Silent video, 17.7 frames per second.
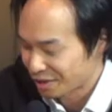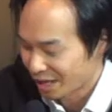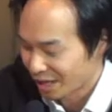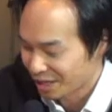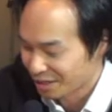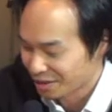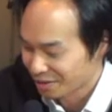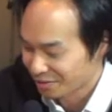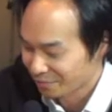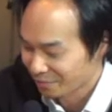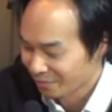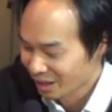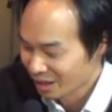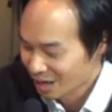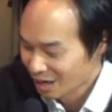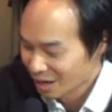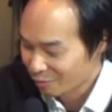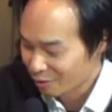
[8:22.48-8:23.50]
and
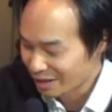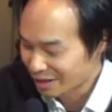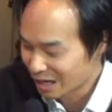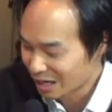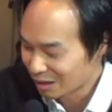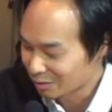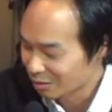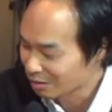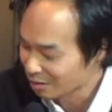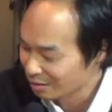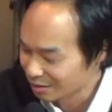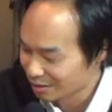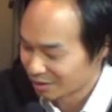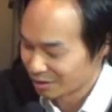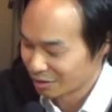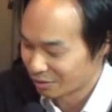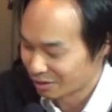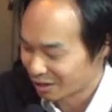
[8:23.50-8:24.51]
right now all
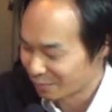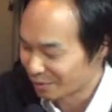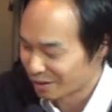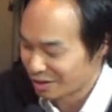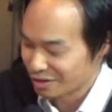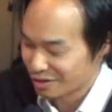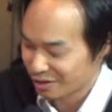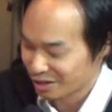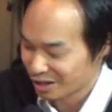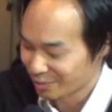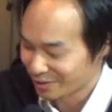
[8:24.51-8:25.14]
the new companies that are